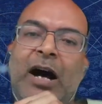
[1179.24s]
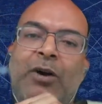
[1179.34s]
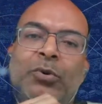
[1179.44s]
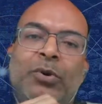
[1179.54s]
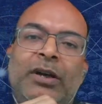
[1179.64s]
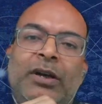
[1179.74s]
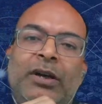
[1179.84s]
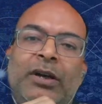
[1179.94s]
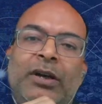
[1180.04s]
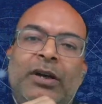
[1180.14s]
how
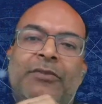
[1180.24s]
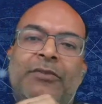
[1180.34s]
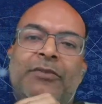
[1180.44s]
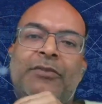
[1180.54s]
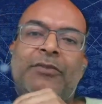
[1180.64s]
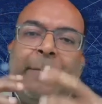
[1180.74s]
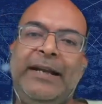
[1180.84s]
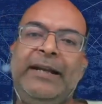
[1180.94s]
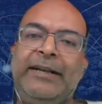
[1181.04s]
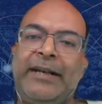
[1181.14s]
we are
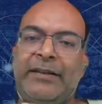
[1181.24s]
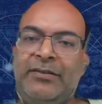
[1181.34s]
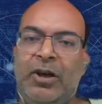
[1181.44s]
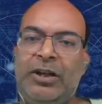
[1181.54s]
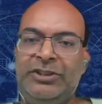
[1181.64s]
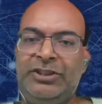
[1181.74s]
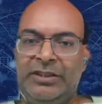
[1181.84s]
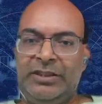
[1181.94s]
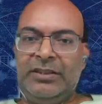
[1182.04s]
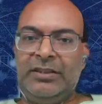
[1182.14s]
embedding
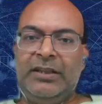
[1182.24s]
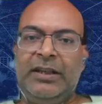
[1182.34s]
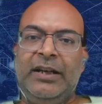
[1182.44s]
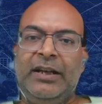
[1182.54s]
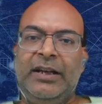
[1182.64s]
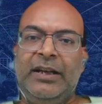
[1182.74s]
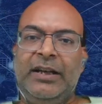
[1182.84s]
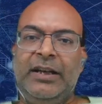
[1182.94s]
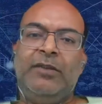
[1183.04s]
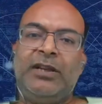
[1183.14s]
technology
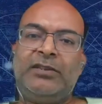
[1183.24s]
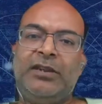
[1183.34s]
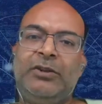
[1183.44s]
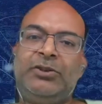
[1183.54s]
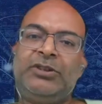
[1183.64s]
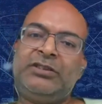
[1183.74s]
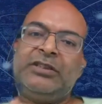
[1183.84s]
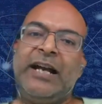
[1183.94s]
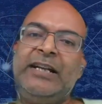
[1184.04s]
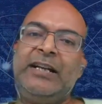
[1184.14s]
into our
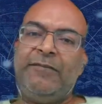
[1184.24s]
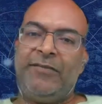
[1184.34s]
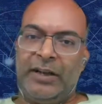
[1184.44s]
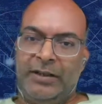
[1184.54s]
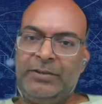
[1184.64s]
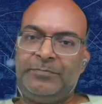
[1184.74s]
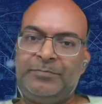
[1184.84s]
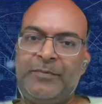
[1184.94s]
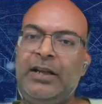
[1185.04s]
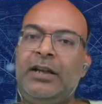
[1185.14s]
solutions right upfront,
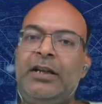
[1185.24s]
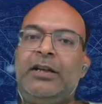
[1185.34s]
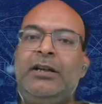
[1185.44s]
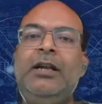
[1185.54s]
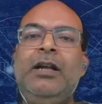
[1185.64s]
uh,